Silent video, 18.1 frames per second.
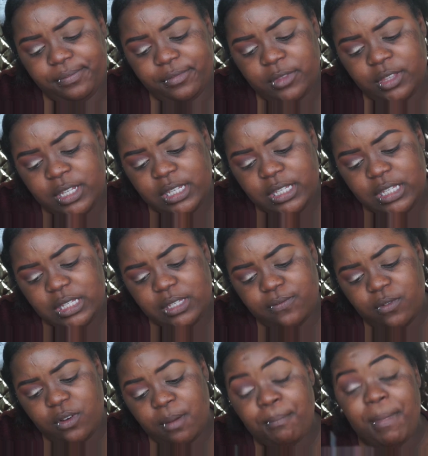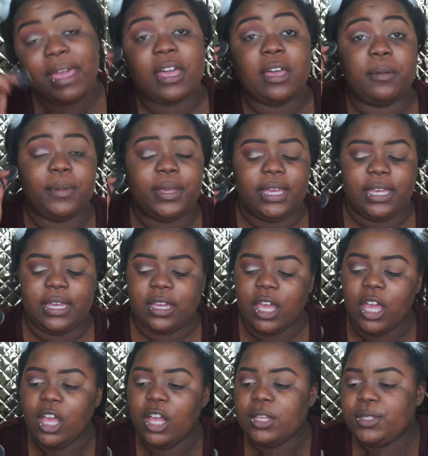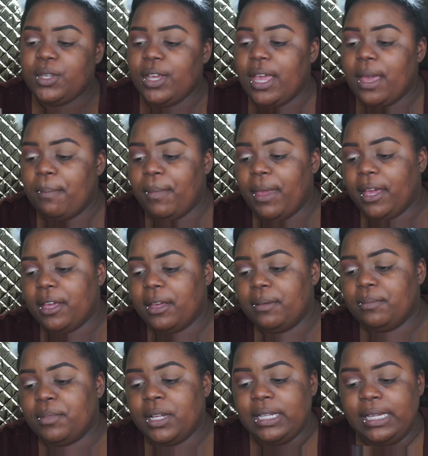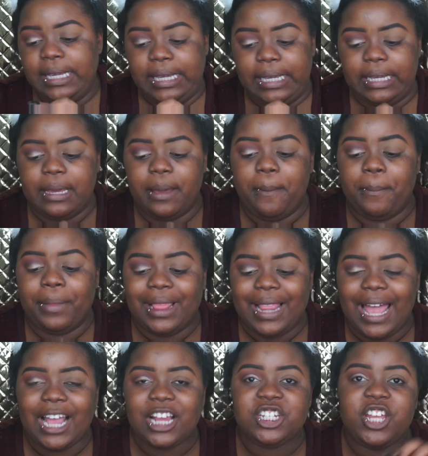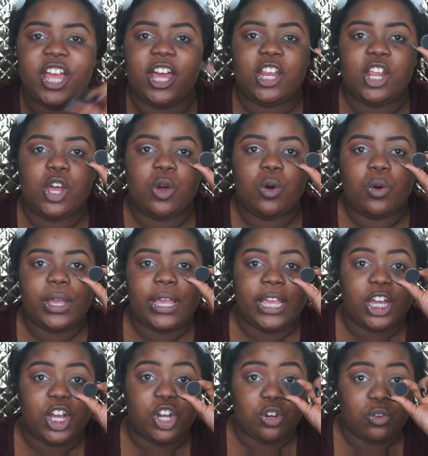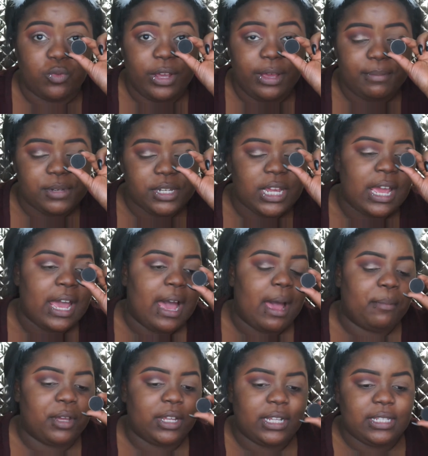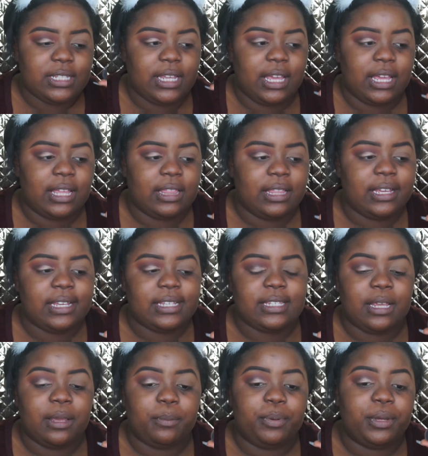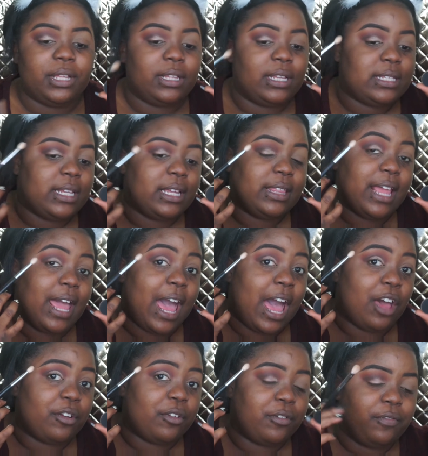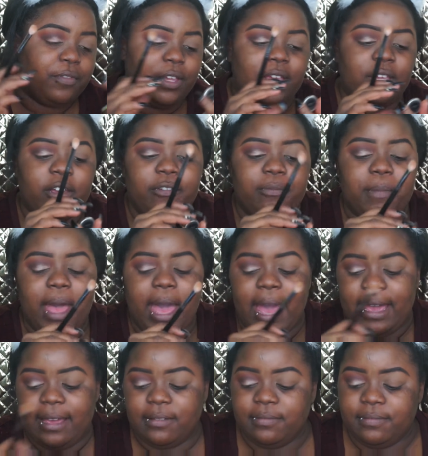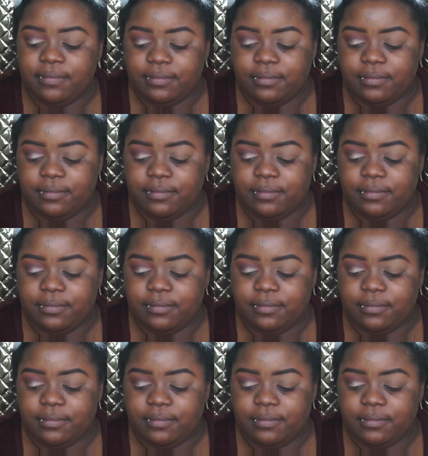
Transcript: This is from Makeup Geek. So yeah, Makeup Geek Black Shadow in Corrupt. I'm gonna take this and put this in the outer V of my eye.